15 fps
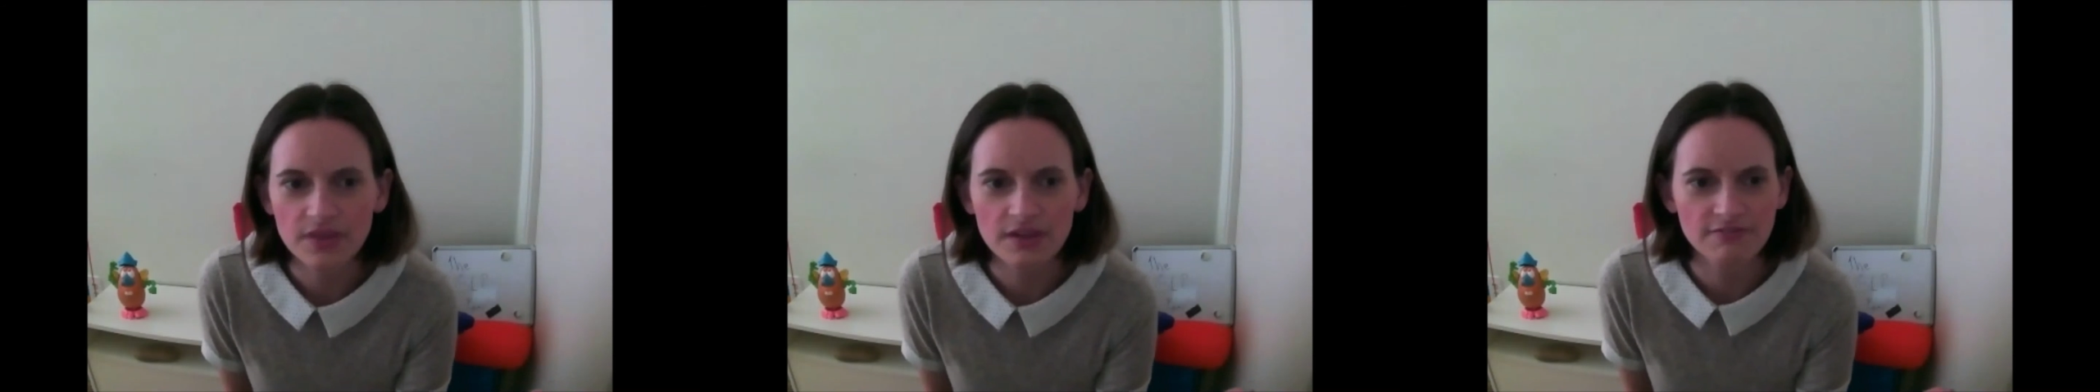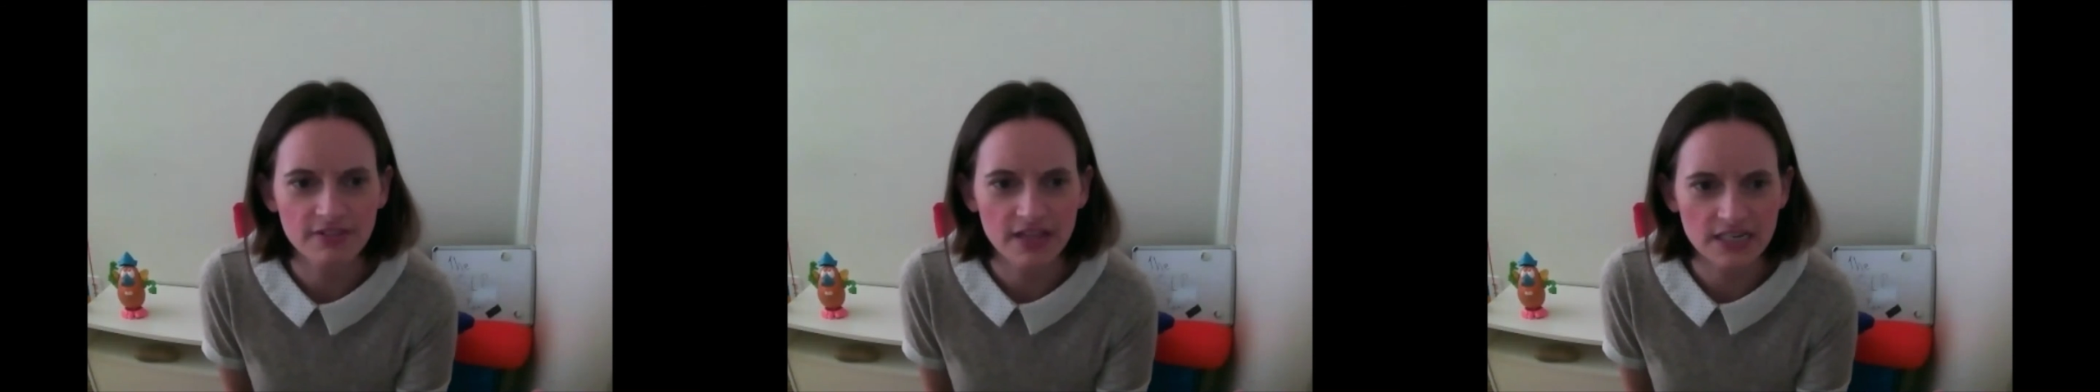
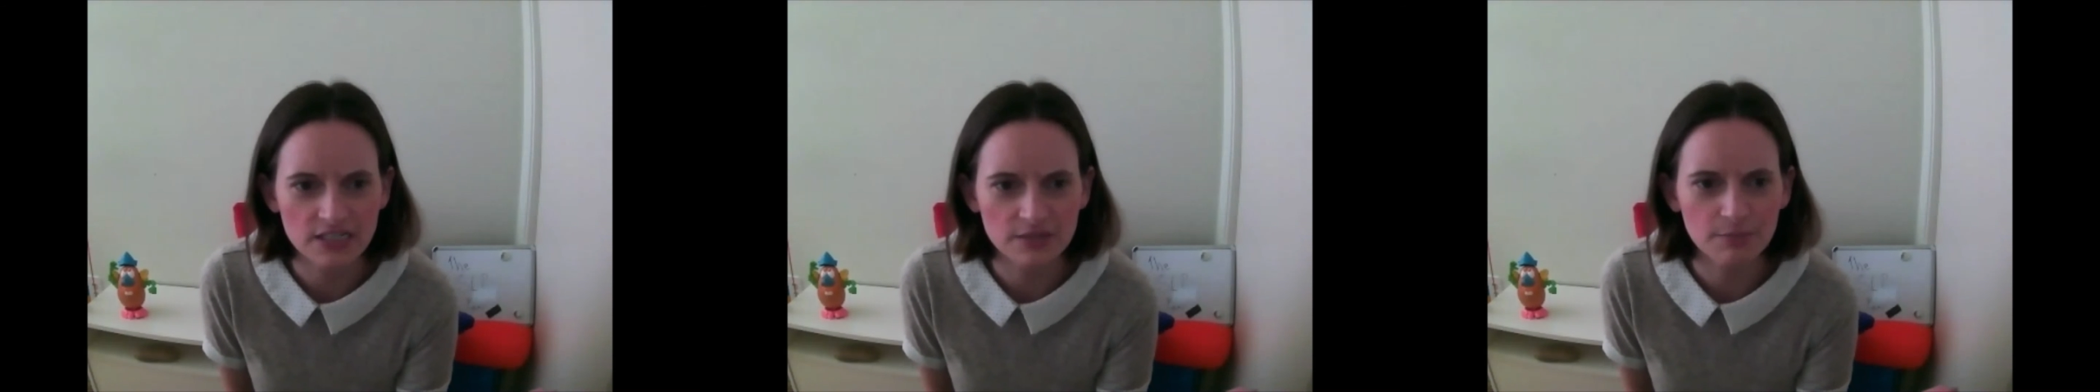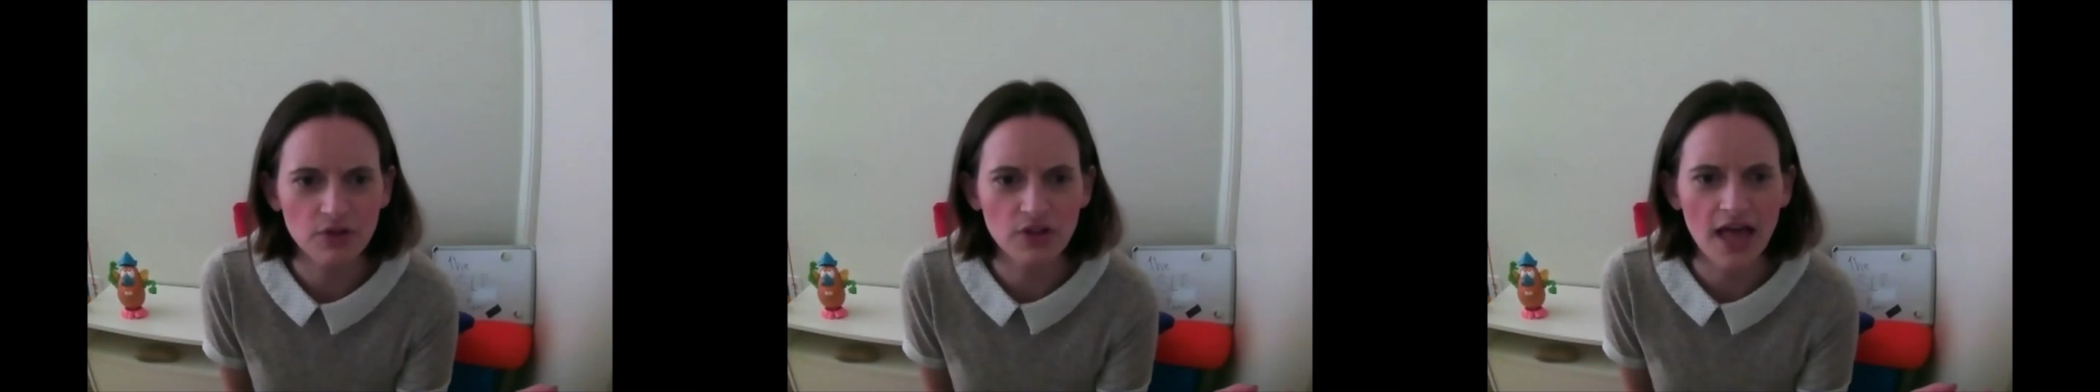
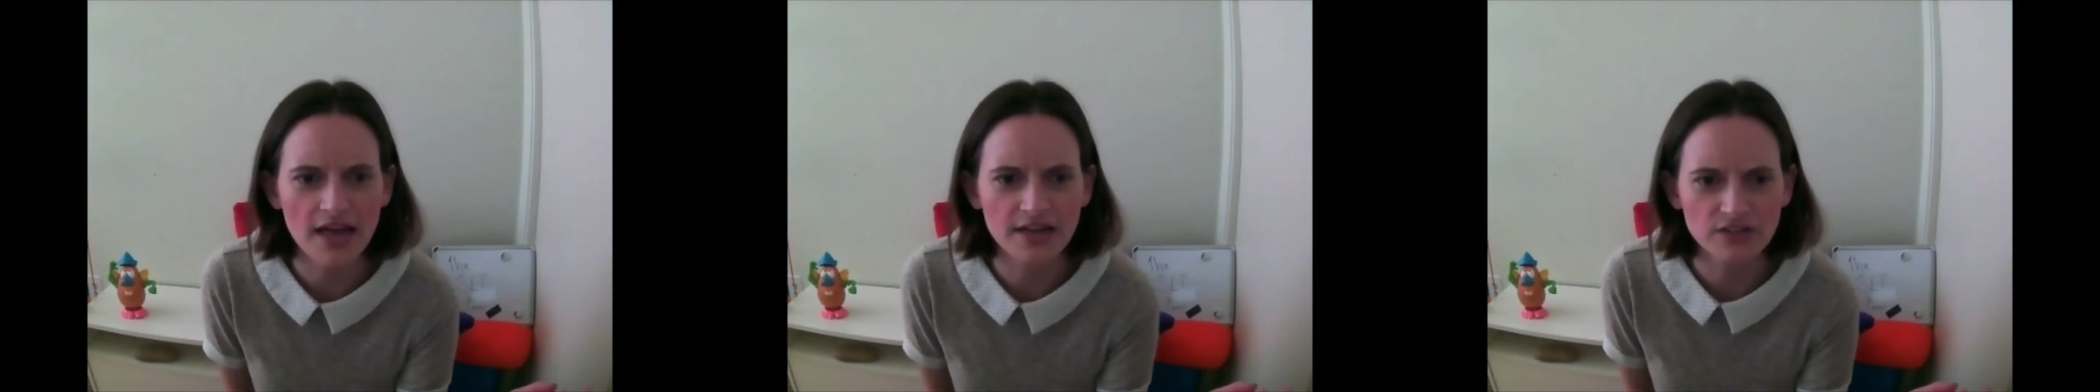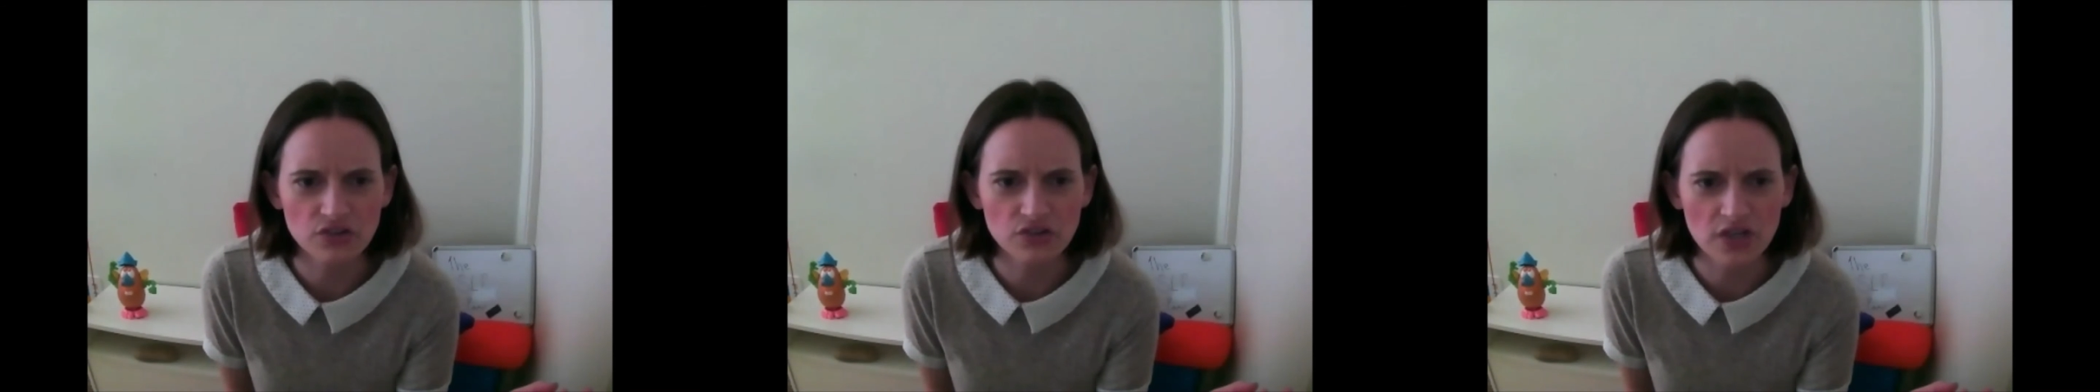Flexible
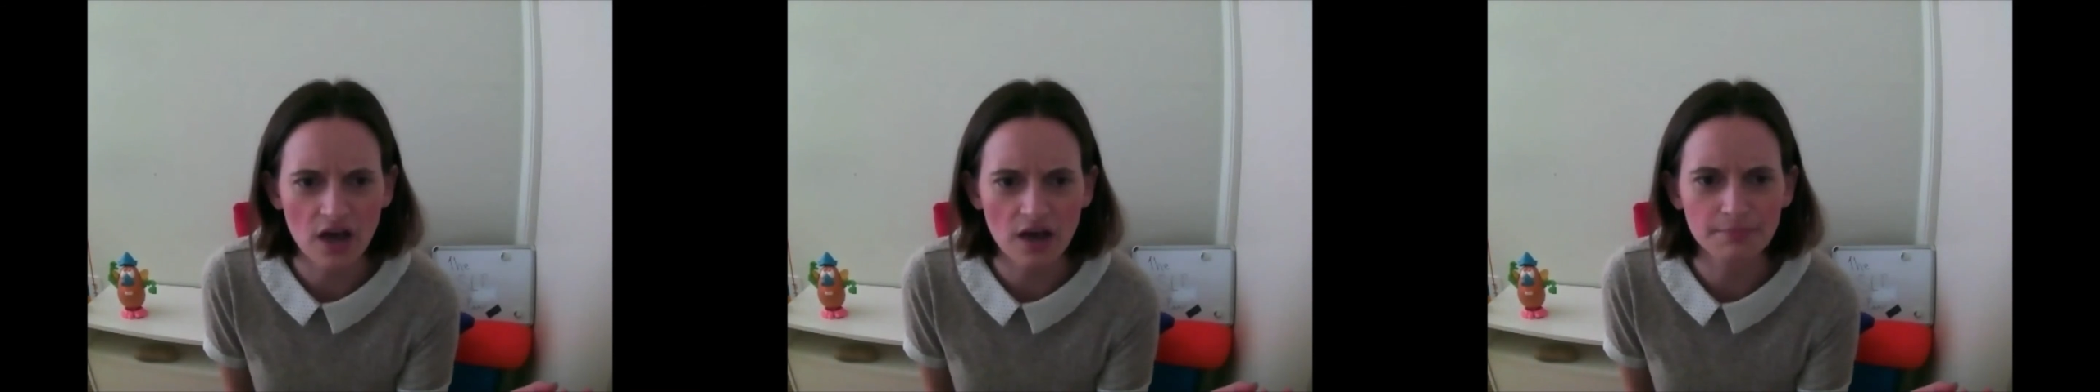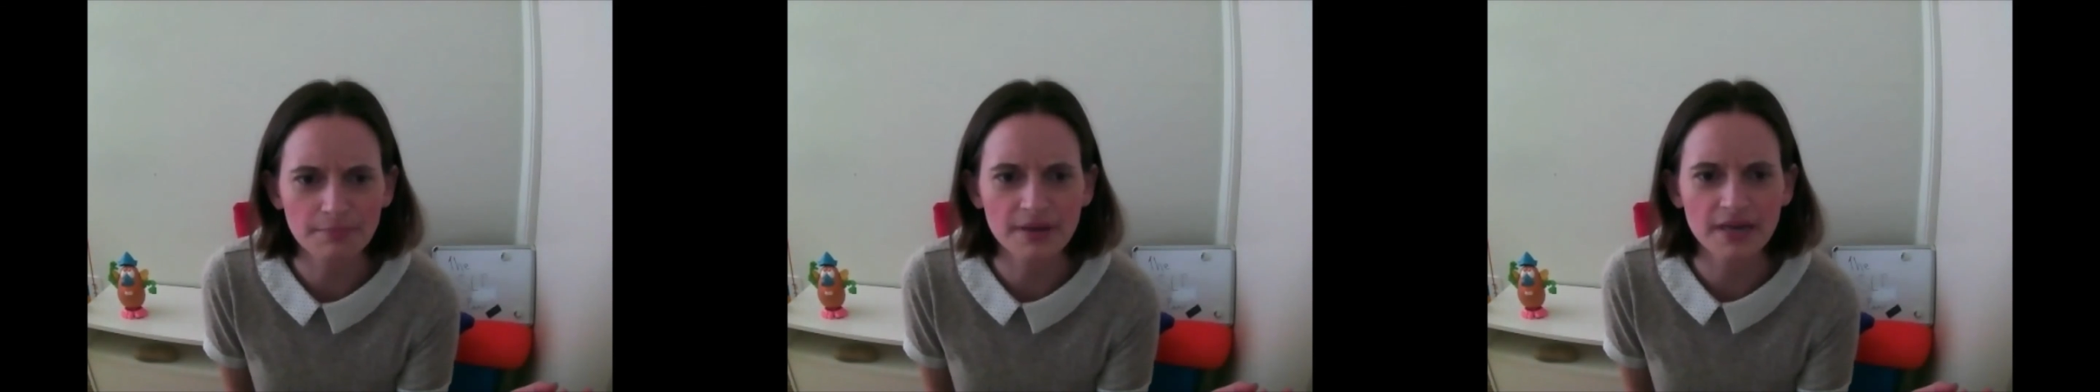
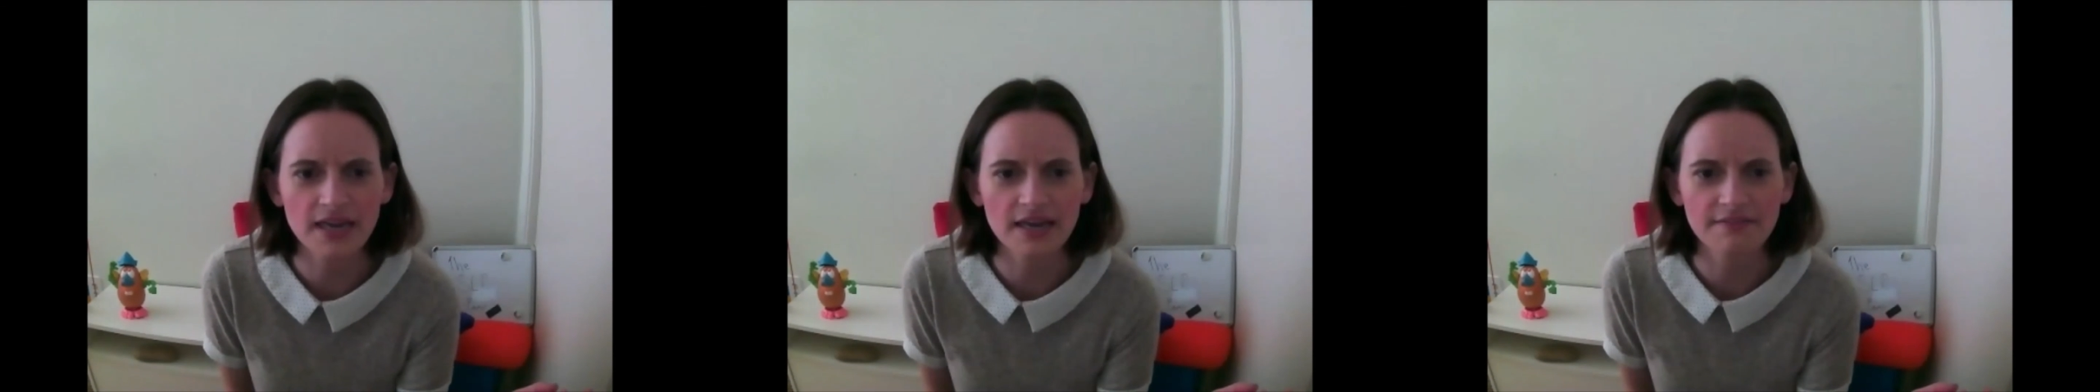endoscopic